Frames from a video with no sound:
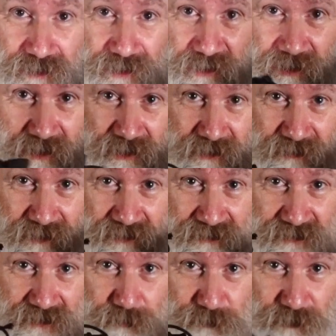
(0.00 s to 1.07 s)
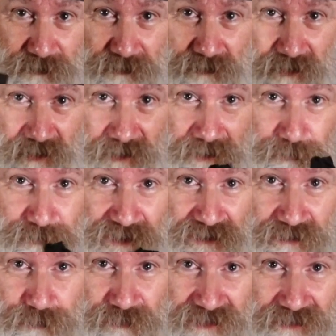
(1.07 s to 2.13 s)
And that's the one I'm
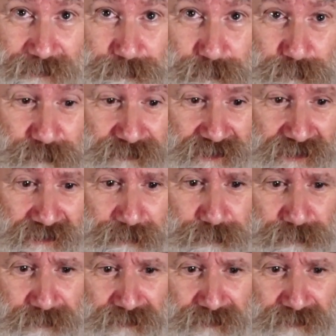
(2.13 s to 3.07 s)
keeping, yeah.